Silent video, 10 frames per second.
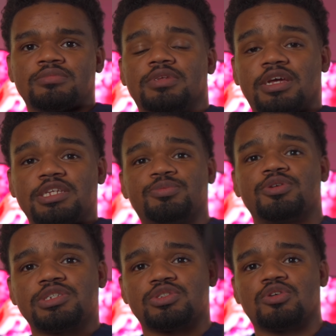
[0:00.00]
and it's
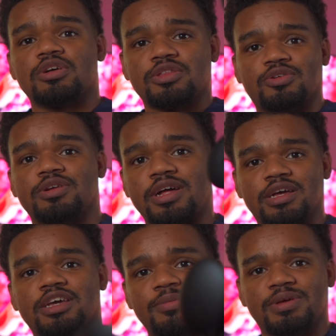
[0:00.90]
pretty strong. They're
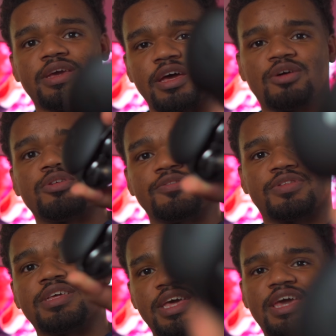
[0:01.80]
not coming out of
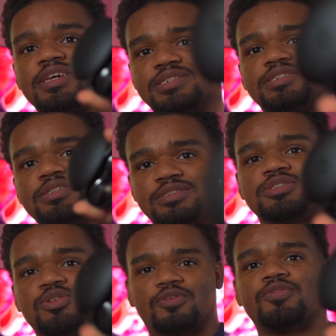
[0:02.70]
the case.
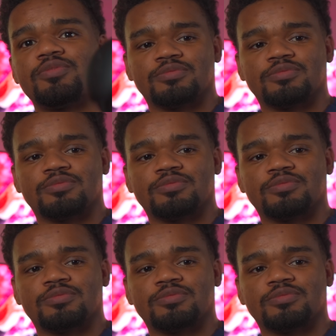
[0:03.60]
So